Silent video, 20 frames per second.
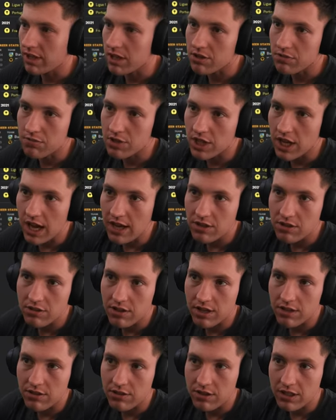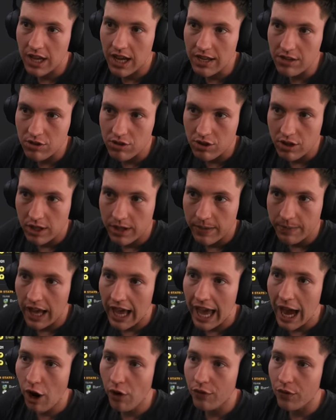decent stats.
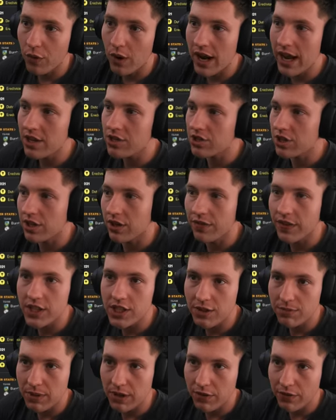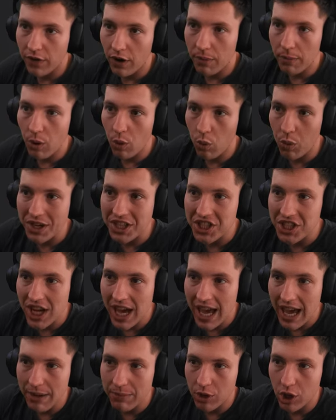Alvarez, the defensive mid from West
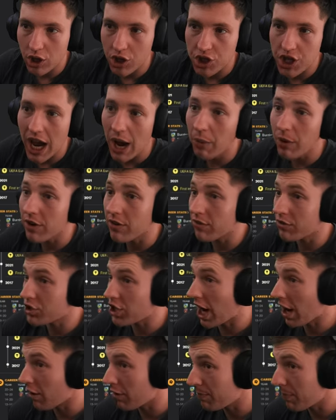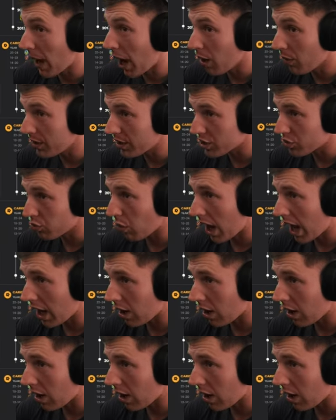Ham. We've got Jarrod Bowen as